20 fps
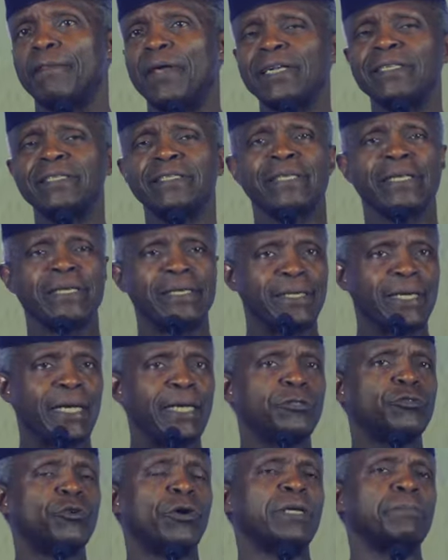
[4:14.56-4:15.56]
That is the
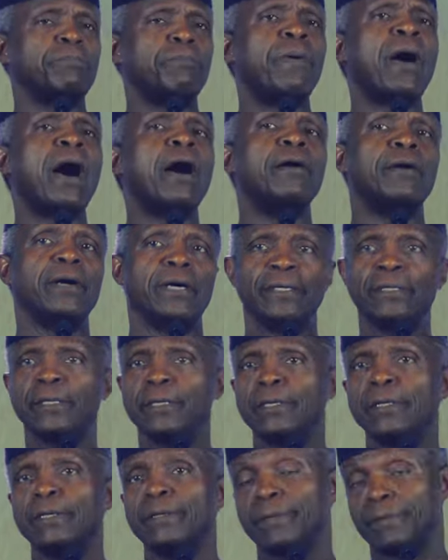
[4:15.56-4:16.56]
nature and power
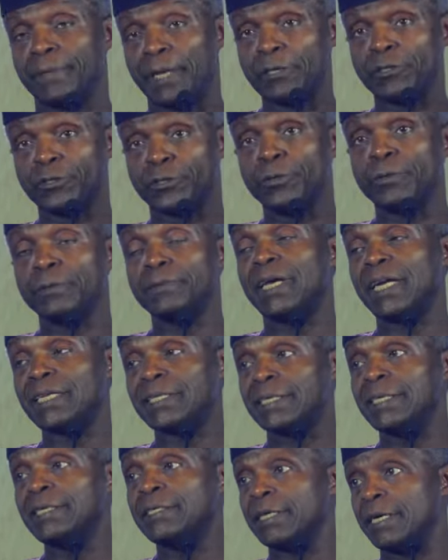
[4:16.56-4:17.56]
that
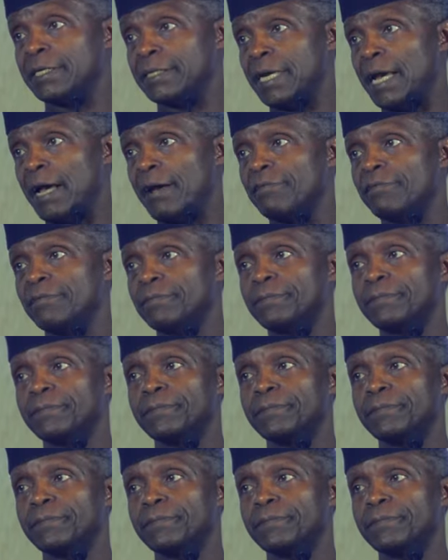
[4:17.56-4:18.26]
that teachers have.